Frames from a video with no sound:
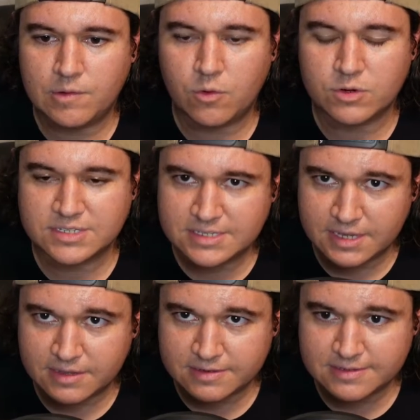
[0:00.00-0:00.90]
or
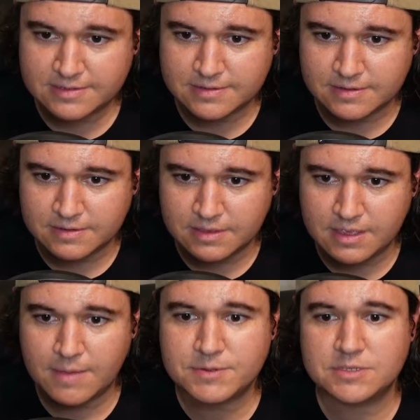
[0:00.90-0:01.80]
6,
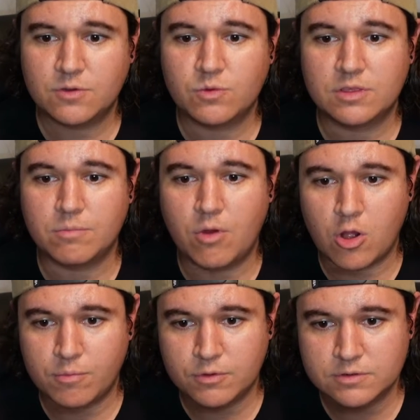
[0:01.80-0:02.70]
the episode with the
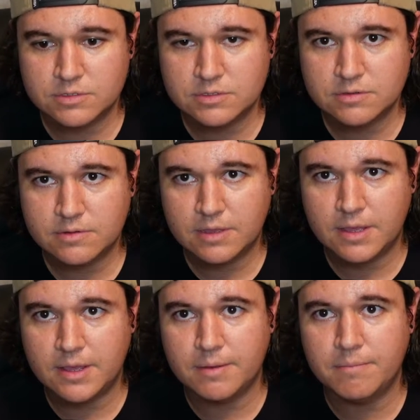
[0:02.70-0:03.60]
marbles,
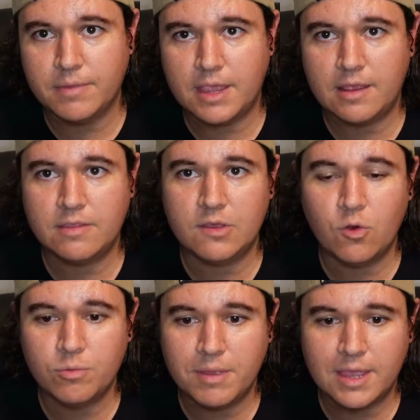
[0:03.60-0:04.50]
and the
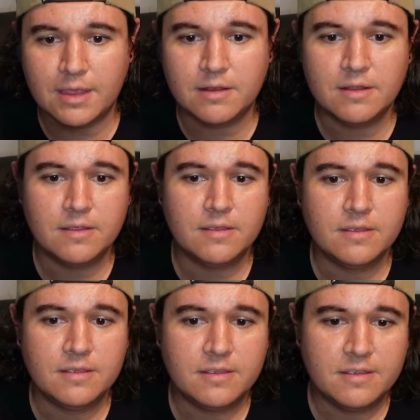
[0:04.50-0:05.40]
old man,
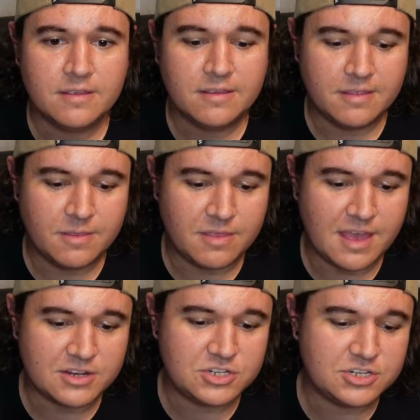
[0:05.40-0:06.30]

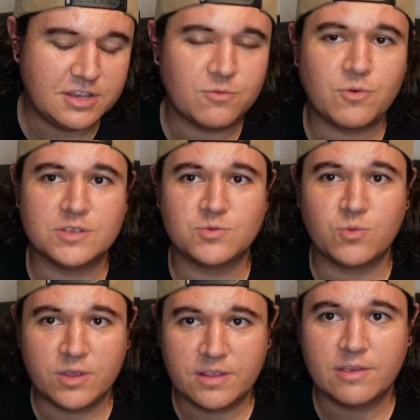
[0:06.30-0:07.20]
that shit was
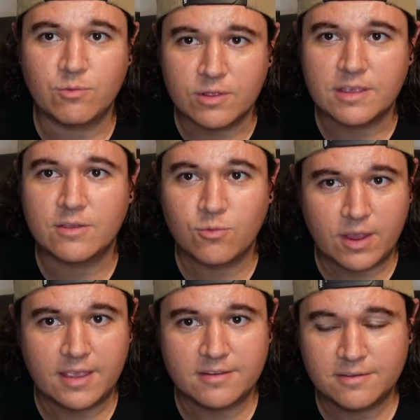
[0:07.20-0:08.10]
really, really
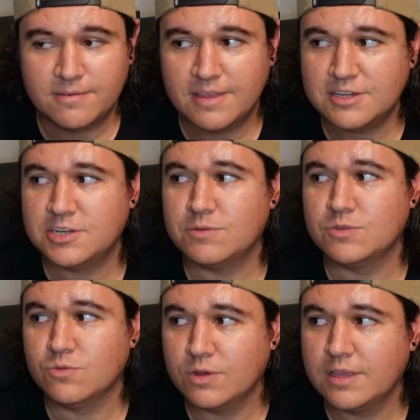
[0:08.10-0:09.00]
great. That shit
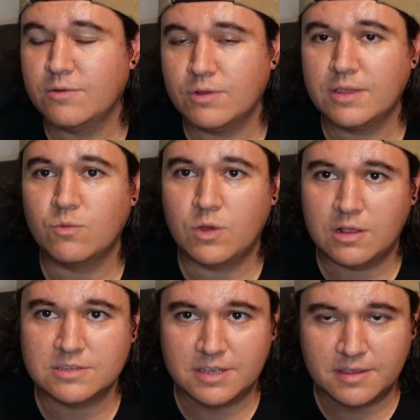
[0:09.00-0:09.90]
was really, really
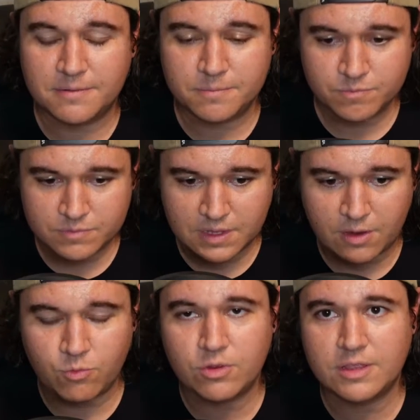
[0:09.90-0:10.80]
well done. I
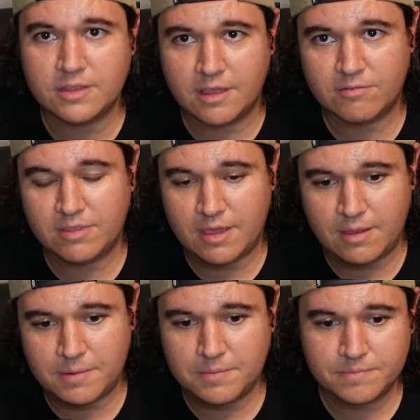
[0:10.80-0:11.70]
really loved
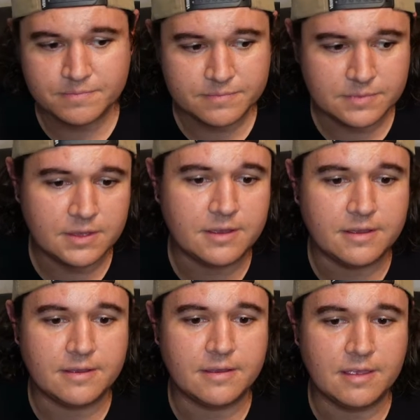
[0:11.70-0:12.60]
that.
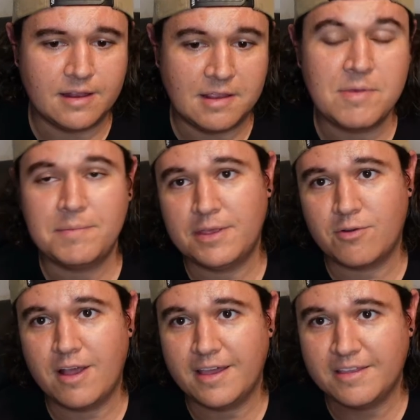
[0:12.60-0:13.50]
And it made me
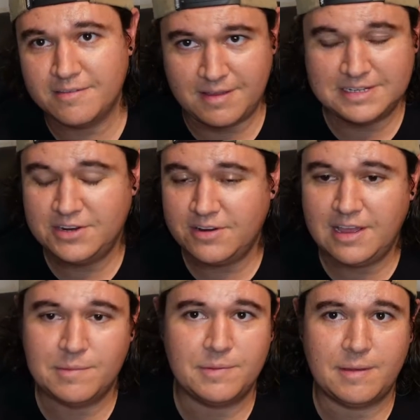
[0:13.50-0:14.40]
cry. I teared
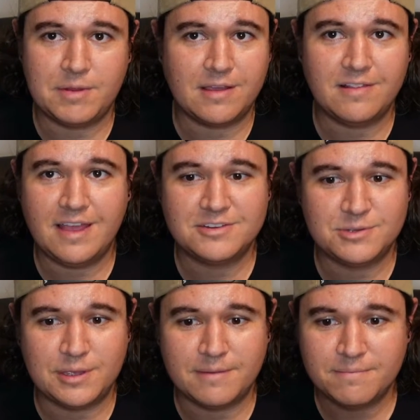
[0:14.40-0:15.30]
up. I'm not gonna lie
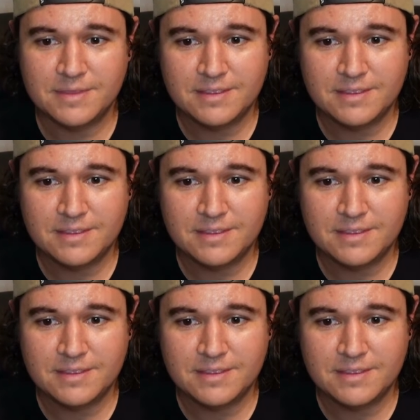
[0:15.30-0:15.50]
to you.